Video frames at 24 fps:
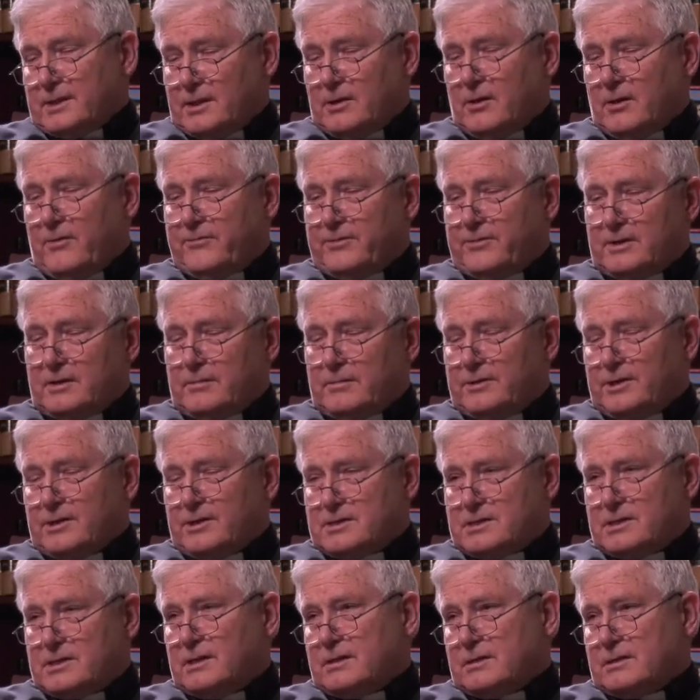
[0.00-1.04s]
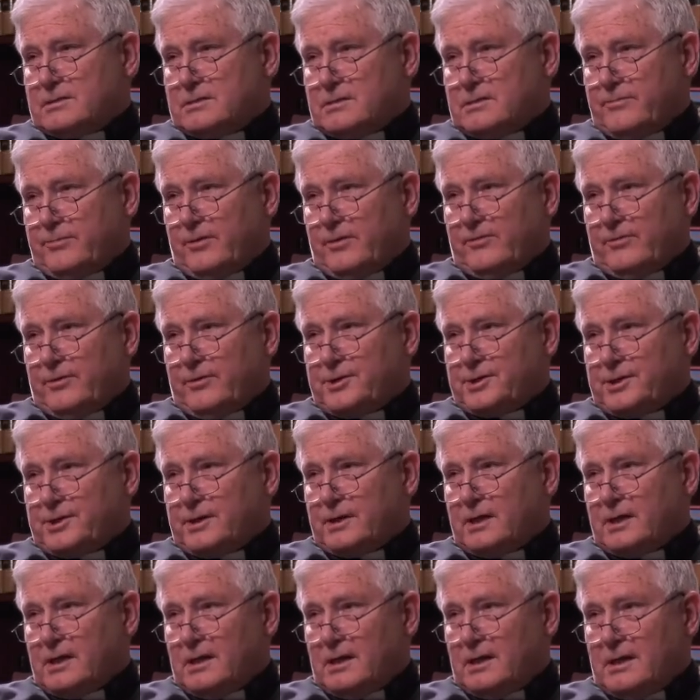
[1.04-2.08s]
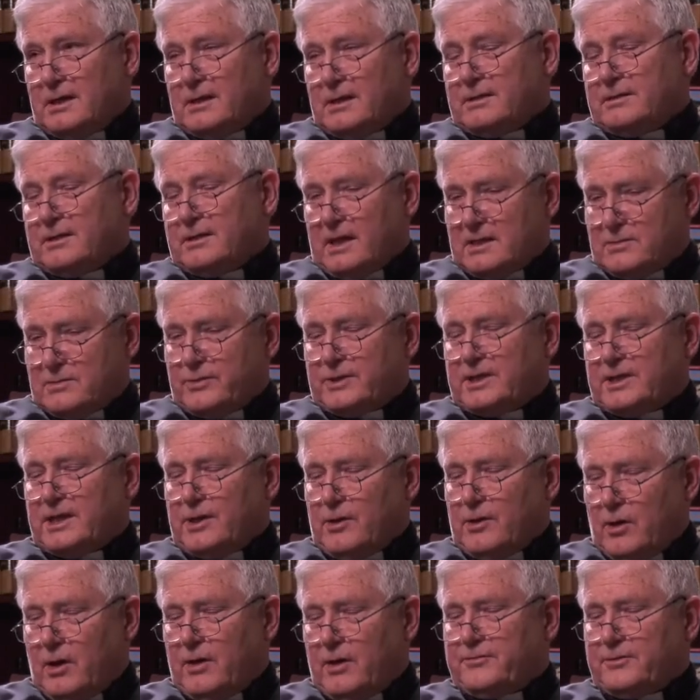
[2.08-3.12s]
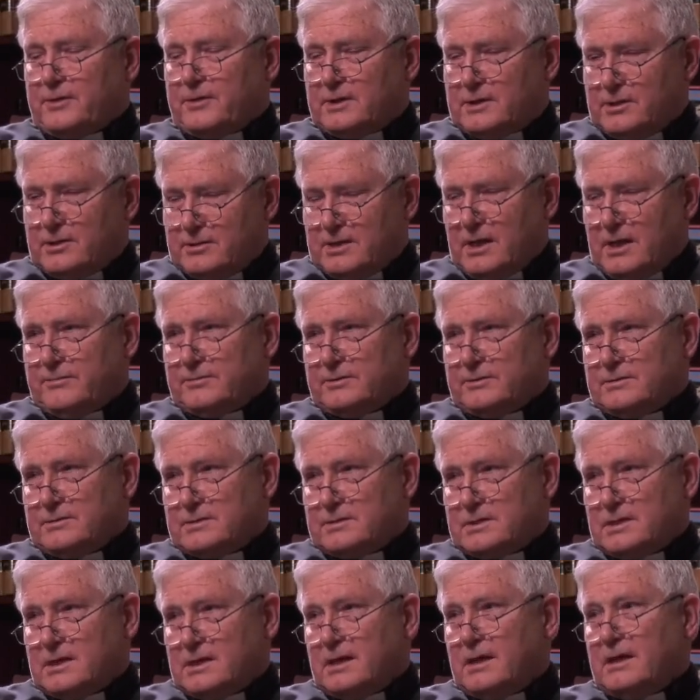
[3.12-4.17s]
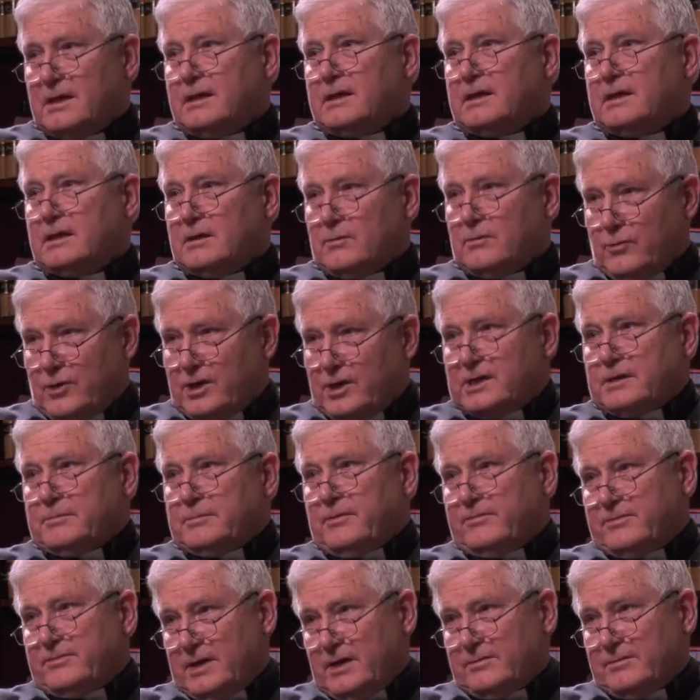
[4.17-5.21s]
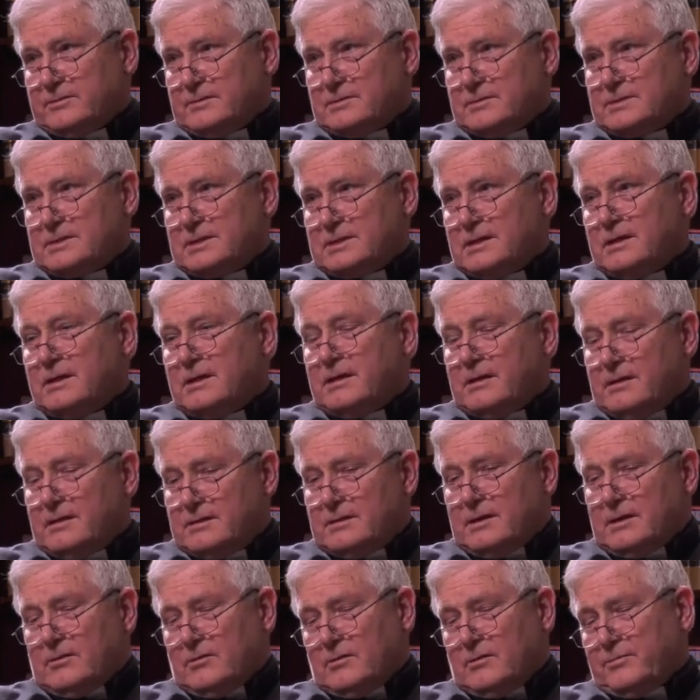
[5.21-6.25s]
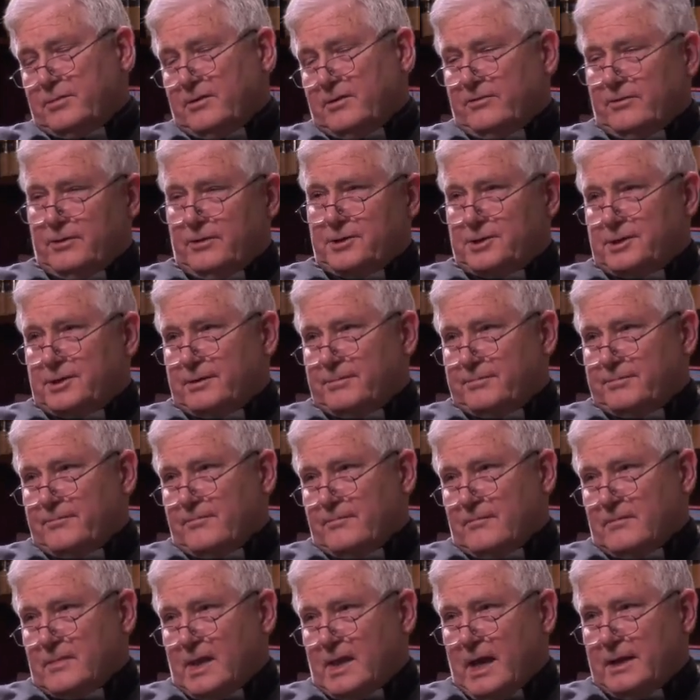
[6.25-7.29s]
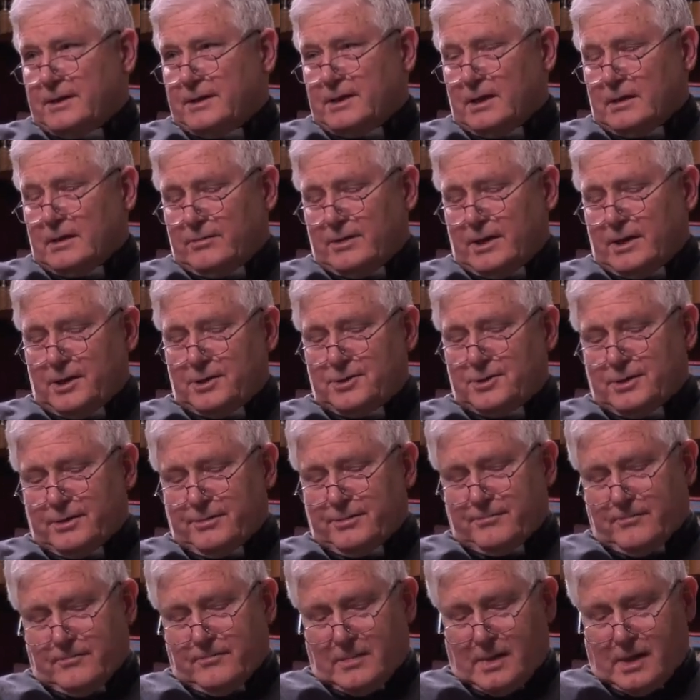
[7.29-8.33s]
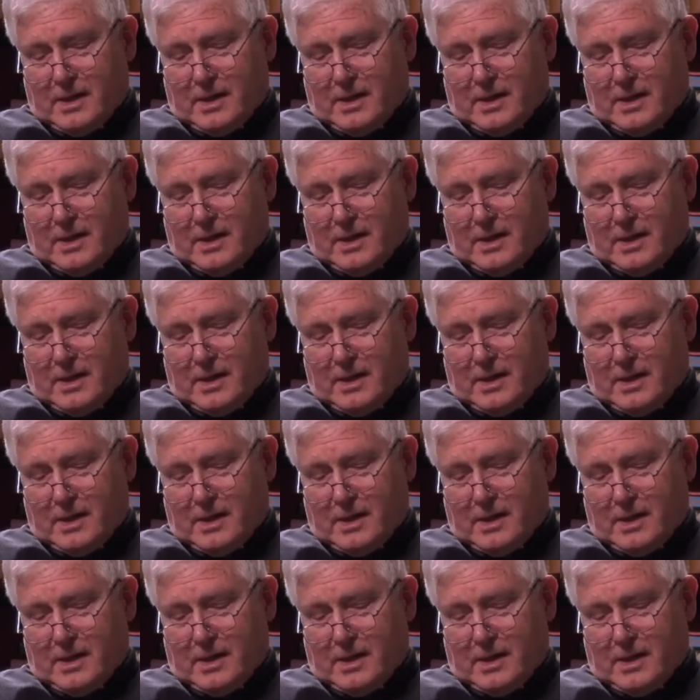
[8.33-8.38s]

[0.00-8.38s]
They offered them their sins of perversion. That's what they offered to devils in worship of devils, their own perversion and degradation.